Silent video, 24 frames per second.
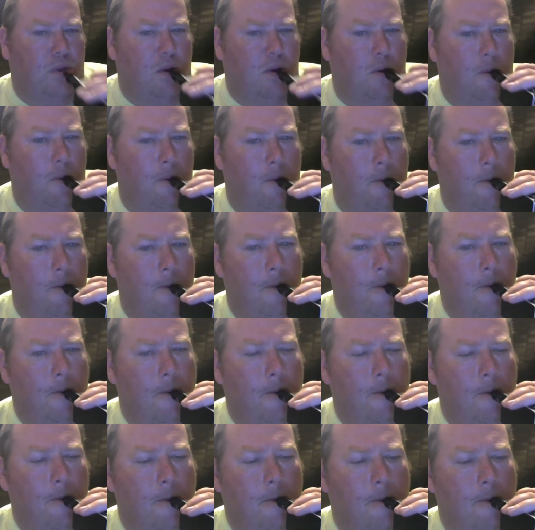
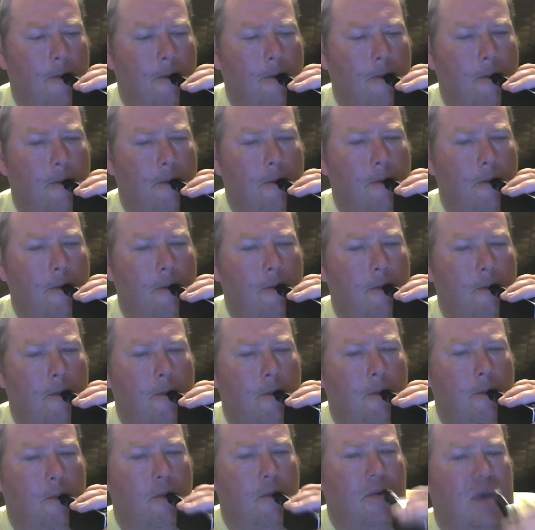
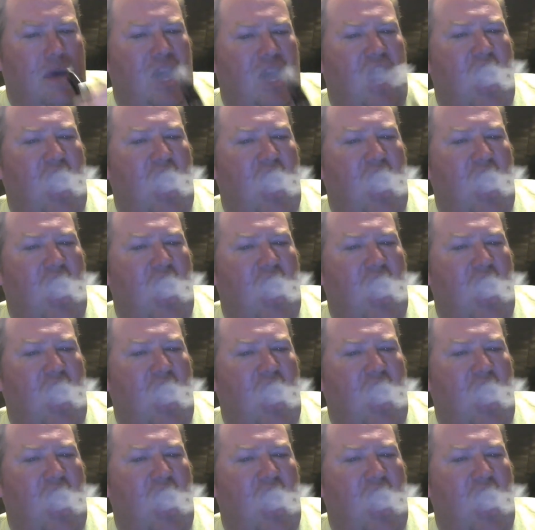[no speech]